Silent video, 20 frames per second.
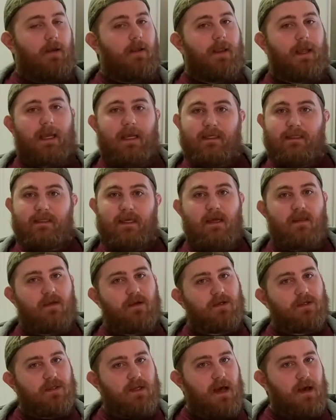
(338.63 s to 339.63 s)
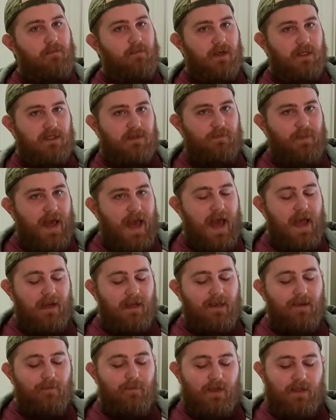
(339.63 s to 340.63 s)
Like I said, there's not much
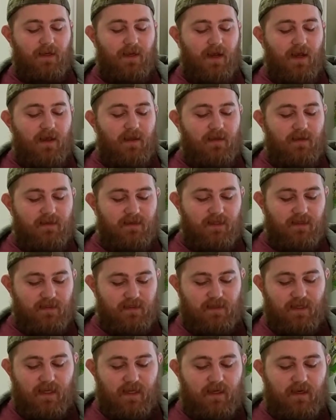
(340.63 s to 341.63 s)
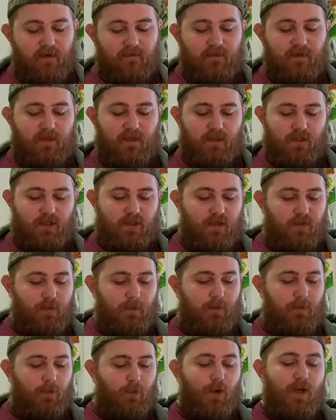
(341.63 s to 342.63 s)
padding, but this is thick enough to
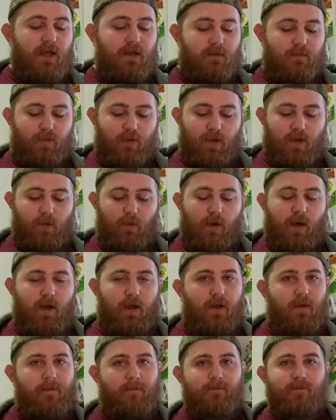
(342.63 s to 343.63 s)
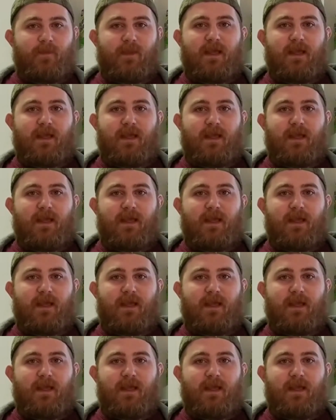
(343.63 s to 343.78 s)
distribute the weight pretty well.